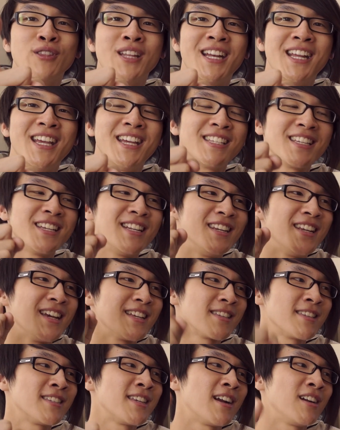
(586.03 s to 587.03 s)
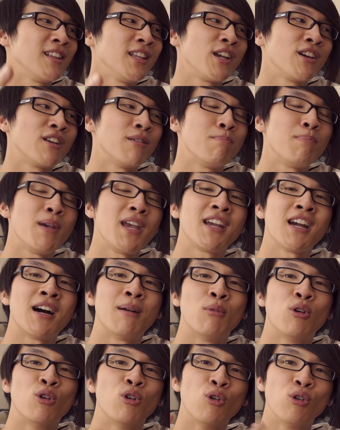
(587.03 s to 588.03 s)
that isn't necessarily going to pick
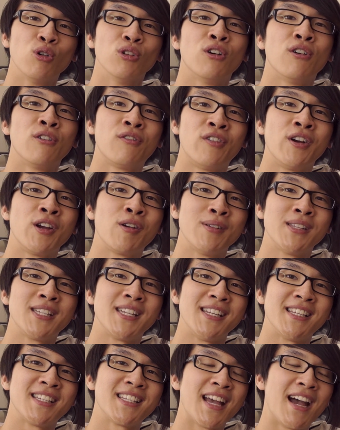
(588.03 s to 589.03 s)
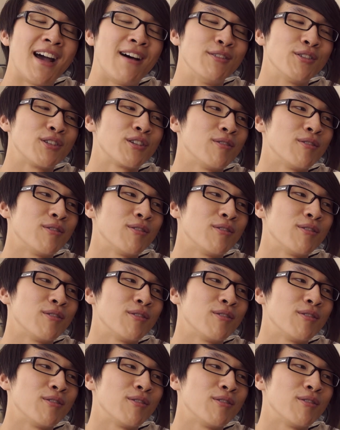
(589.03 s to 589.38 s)
up all low frequency sounds,